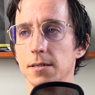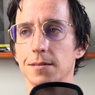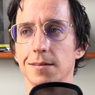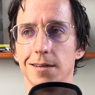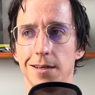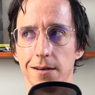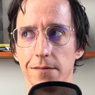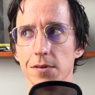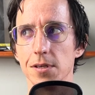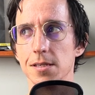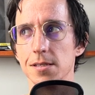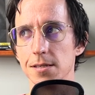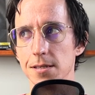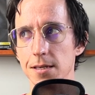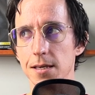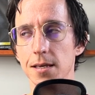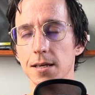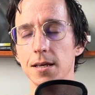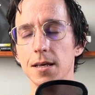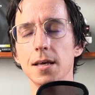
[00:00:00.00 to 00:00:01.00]

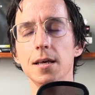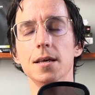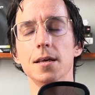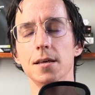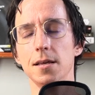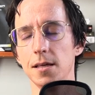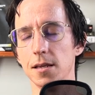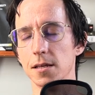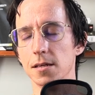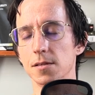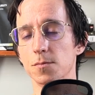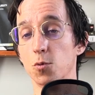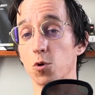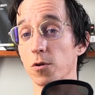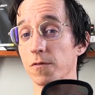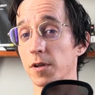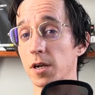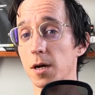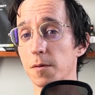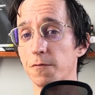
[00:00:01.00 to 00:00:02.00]
Obviously, it is more
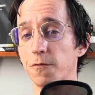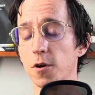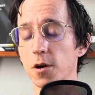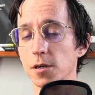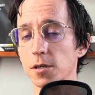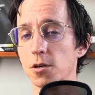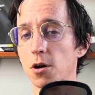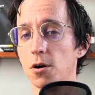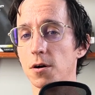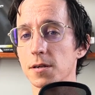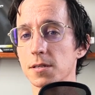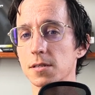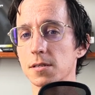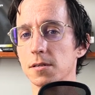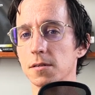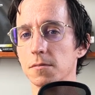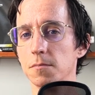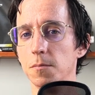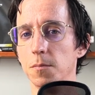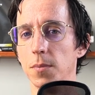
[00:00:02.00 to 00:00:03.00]
of an upfront cost,
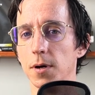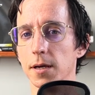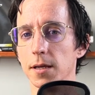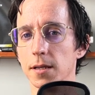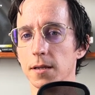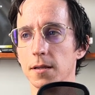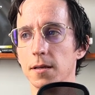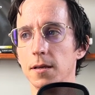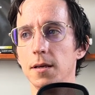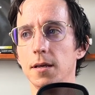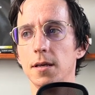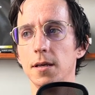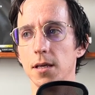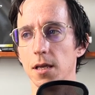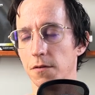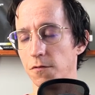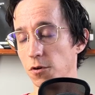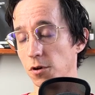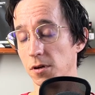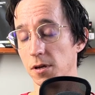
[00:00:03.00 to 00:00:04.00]
but
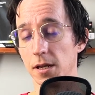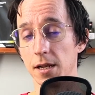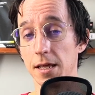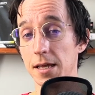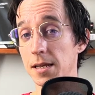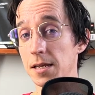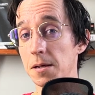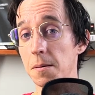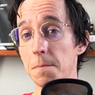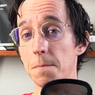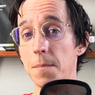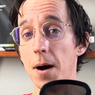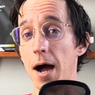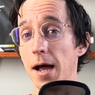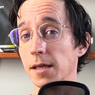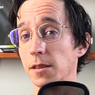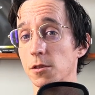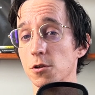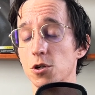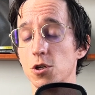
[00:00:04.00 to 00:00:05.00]
if you're going to end up
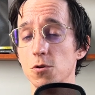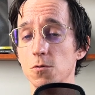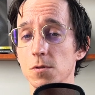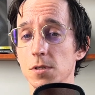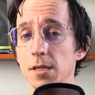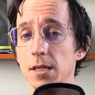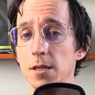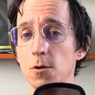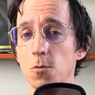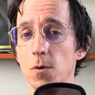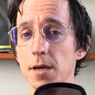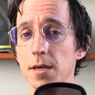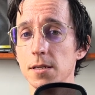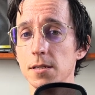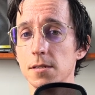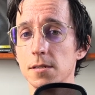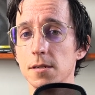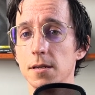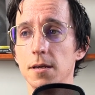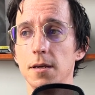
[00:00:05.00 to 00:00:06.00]
buying the shoes
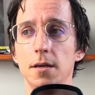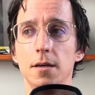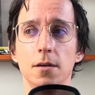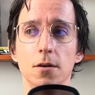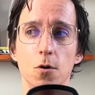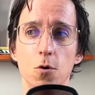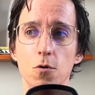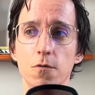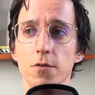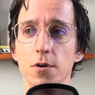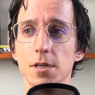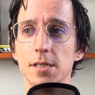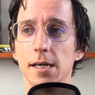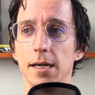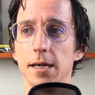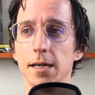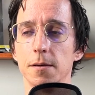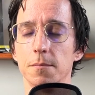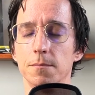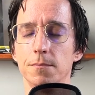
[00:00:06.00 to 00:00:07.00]
anyways, over
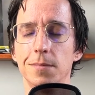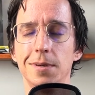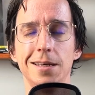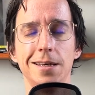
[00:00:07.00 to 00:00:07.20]
time,